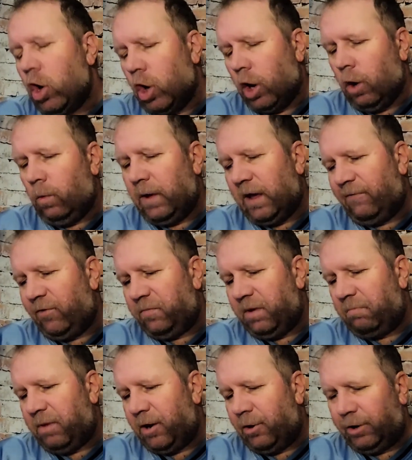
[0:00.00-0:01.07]
Oh, we have to
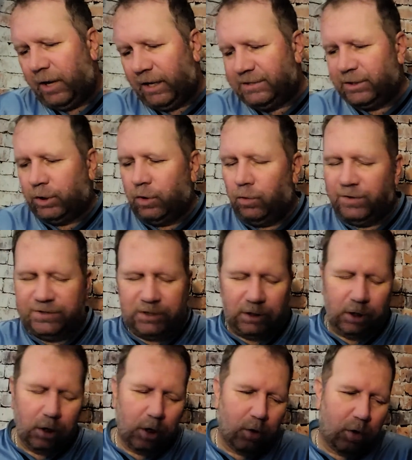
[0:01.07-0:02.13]
be better at executing.